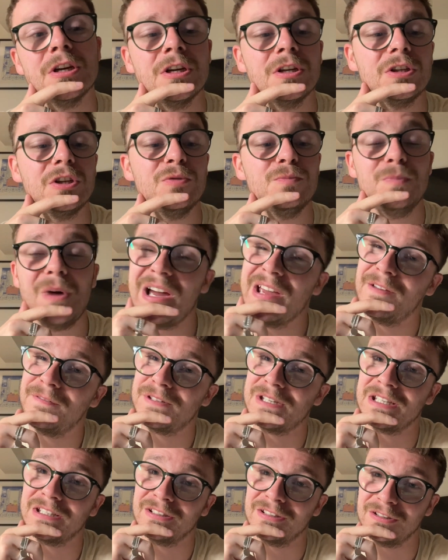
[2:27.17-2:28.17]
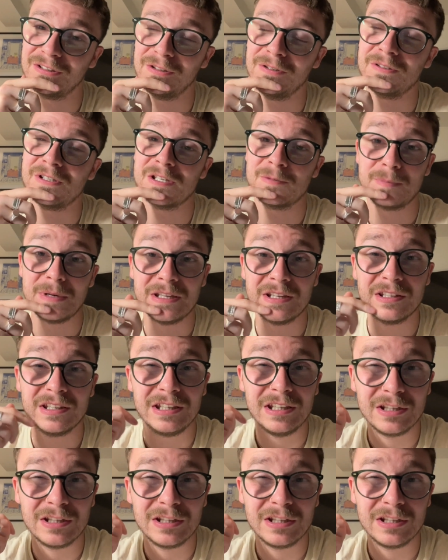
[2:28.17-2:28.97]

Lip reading: You might have seen in the news there's been an E.